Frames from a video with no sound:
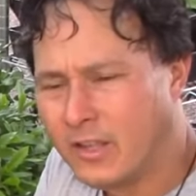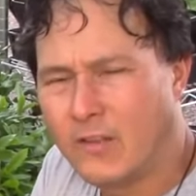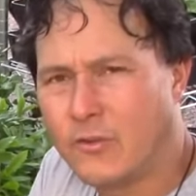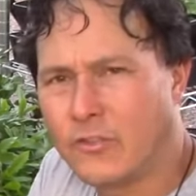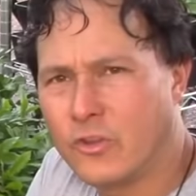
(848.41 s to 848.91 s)

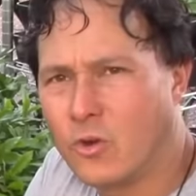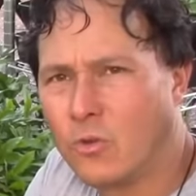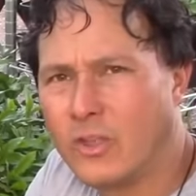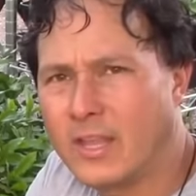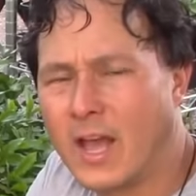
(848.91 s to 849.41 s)
If you're the
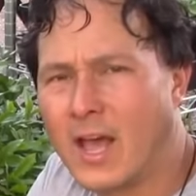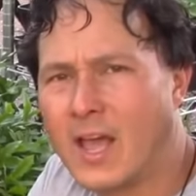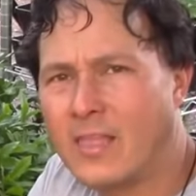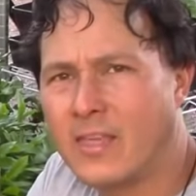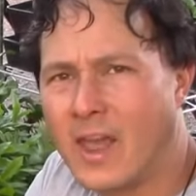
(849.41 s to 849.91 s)
only
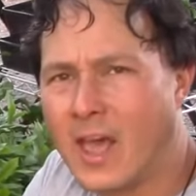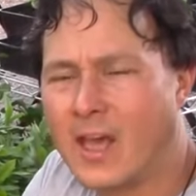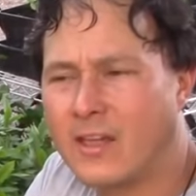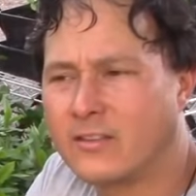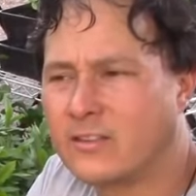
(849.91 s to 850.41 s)
guy that
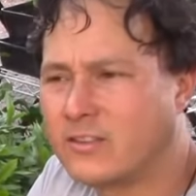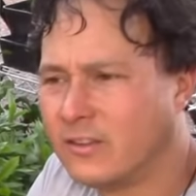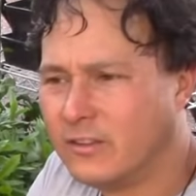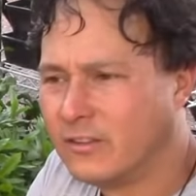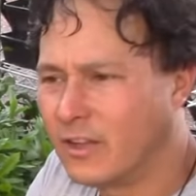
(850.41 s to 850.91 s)
has,
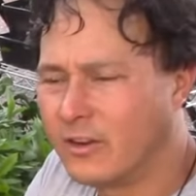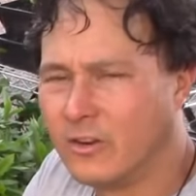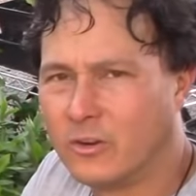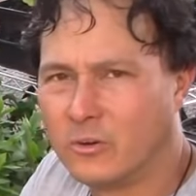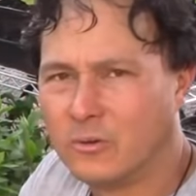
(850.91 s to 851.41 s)
I don't
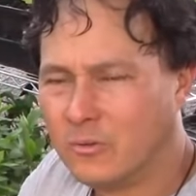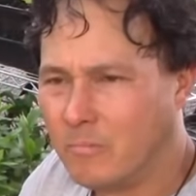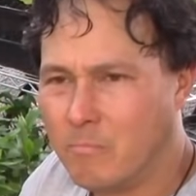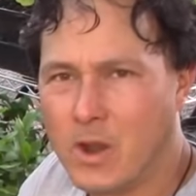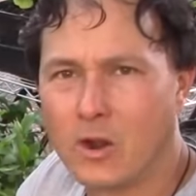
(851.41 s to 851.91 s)
know,
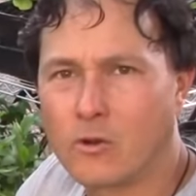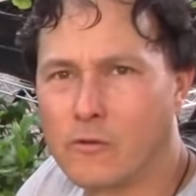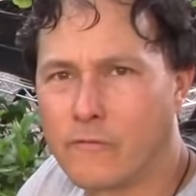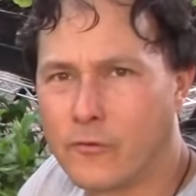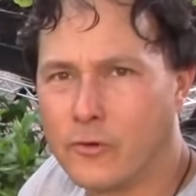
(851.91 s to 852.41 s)

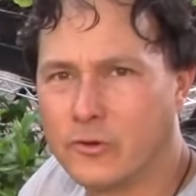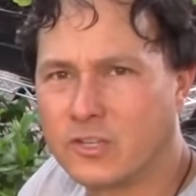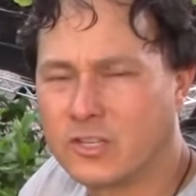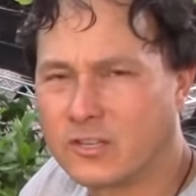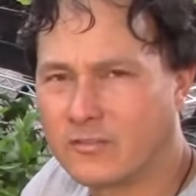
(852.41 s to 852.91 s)
Miracle
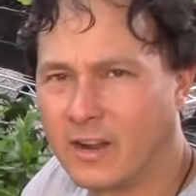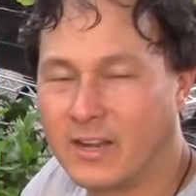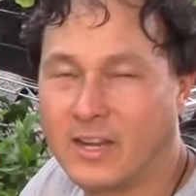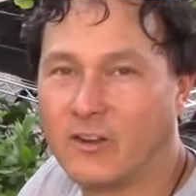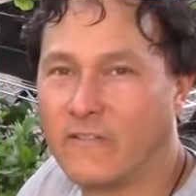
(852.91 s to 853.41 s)
Fruits,
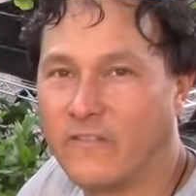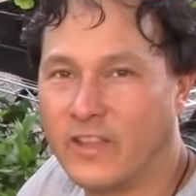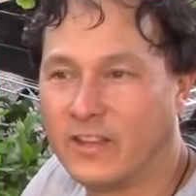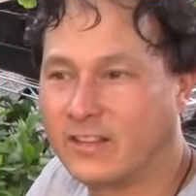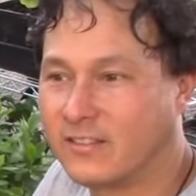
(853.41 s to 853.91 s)
right, here in
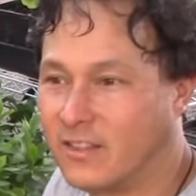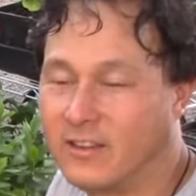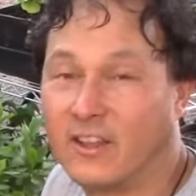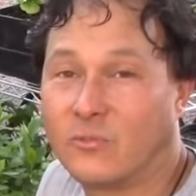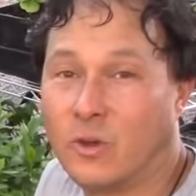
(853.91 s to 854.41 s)
Phoenix,
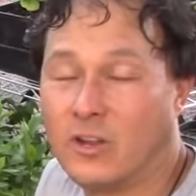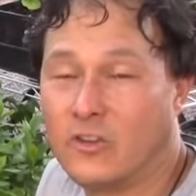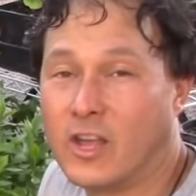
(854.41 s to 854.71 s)
then guess what?